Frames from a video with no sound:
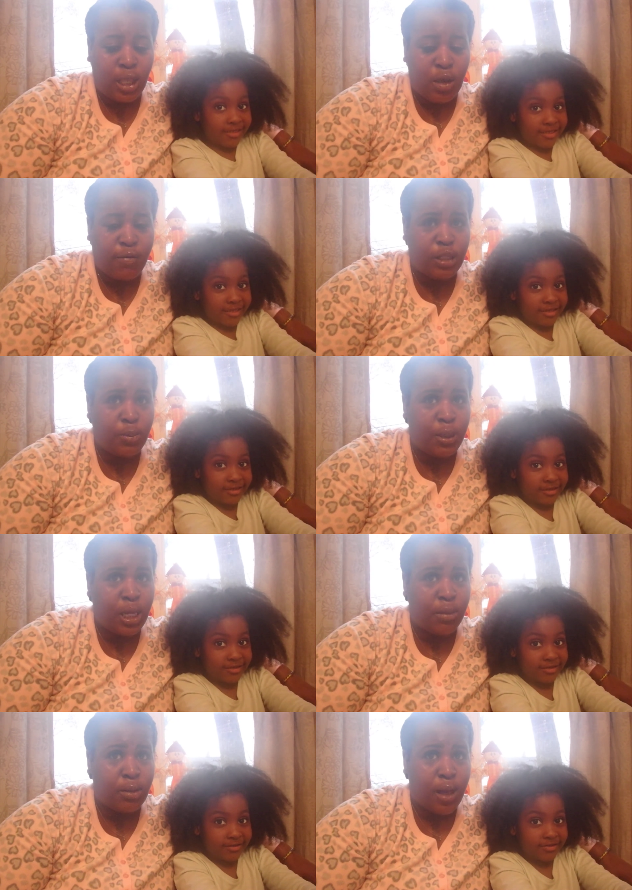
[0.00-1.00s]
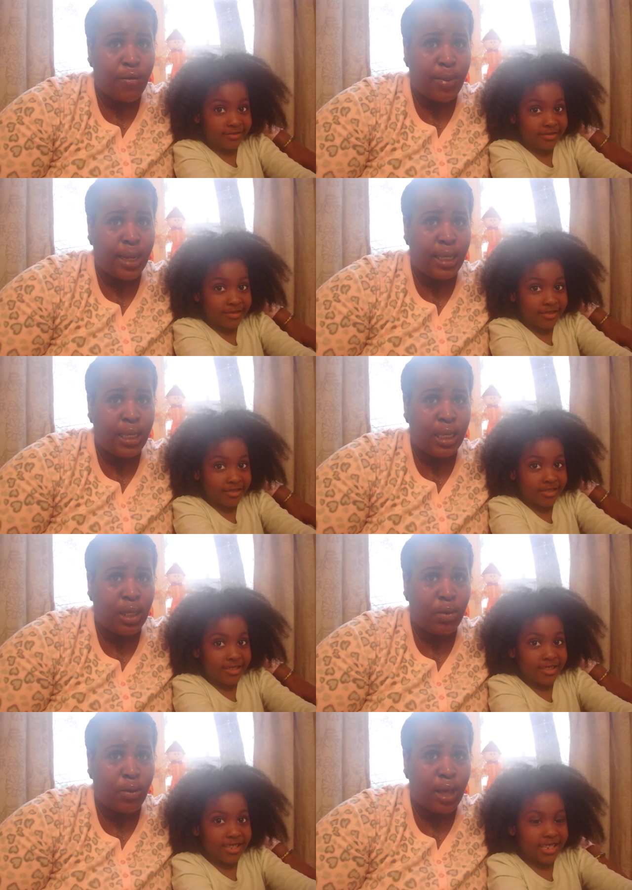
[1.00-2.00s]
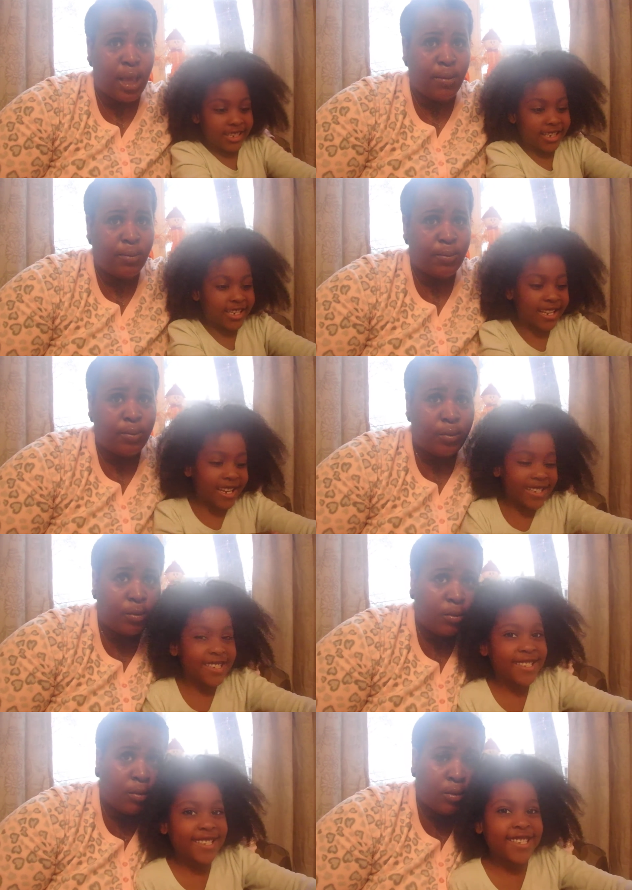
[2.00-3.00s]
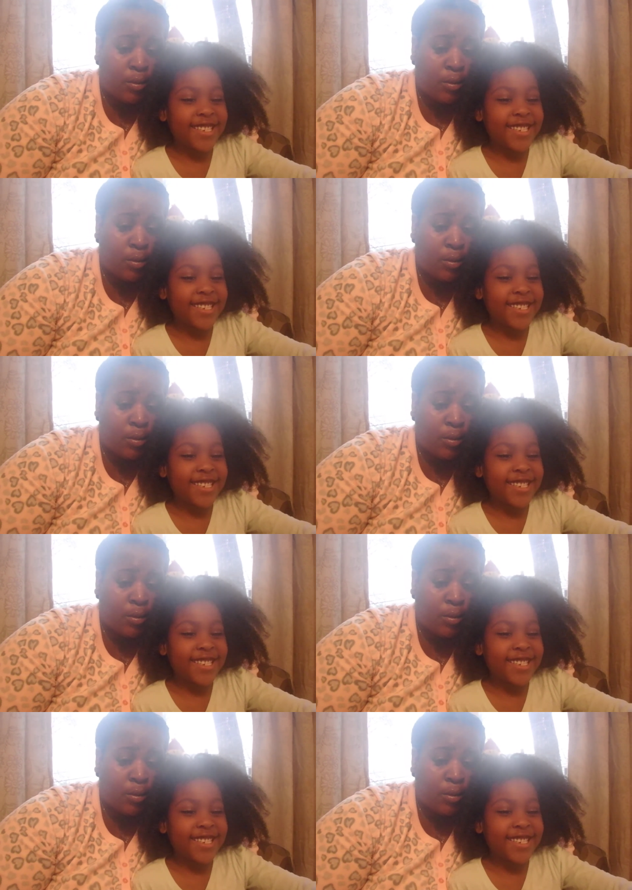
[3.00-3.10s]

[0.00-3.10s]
Speaker 1: and you have to speak up so everybody can hear you, okay? Yes.